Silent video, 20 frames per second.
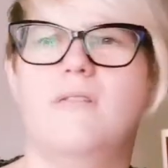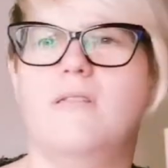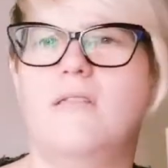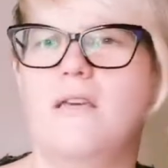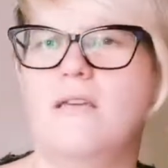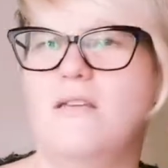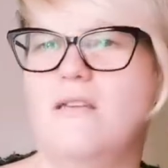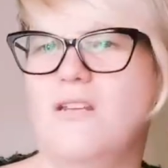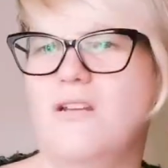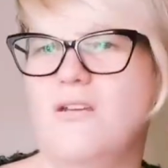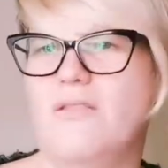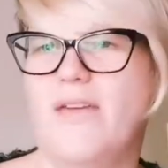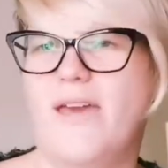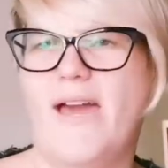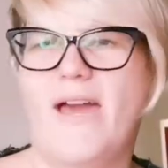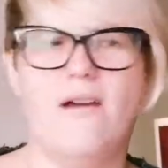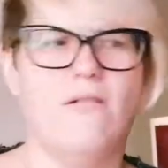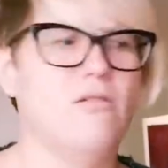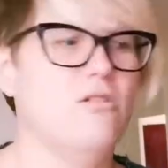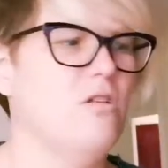that, you know, they're
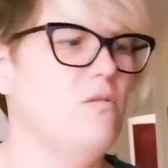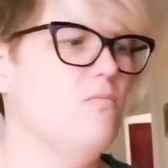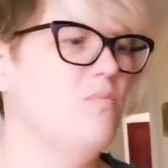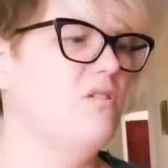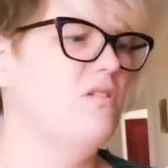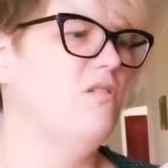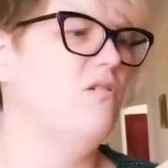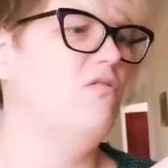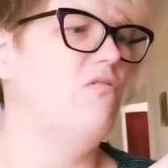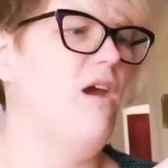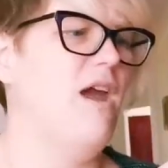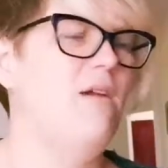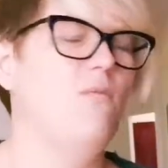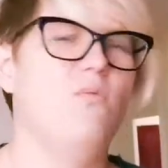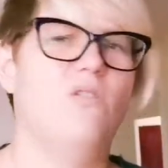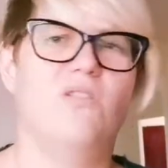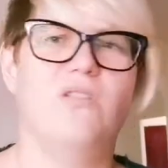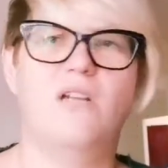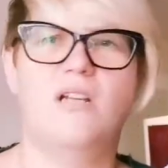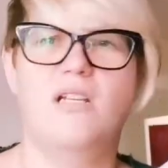house jumpers, the grey with the